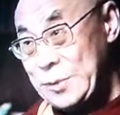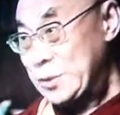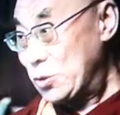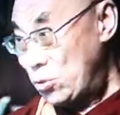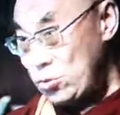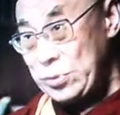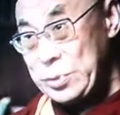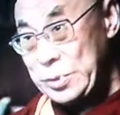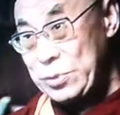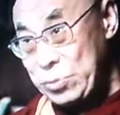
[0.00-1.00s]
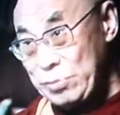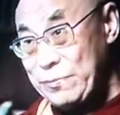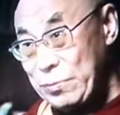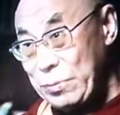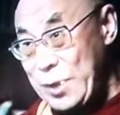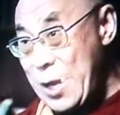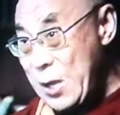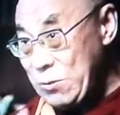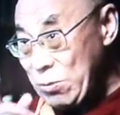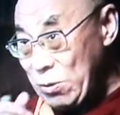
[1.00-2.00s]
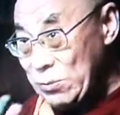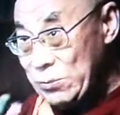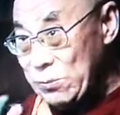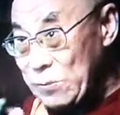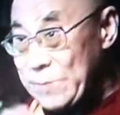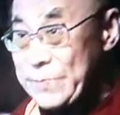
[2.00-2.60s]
this is truthful. And also,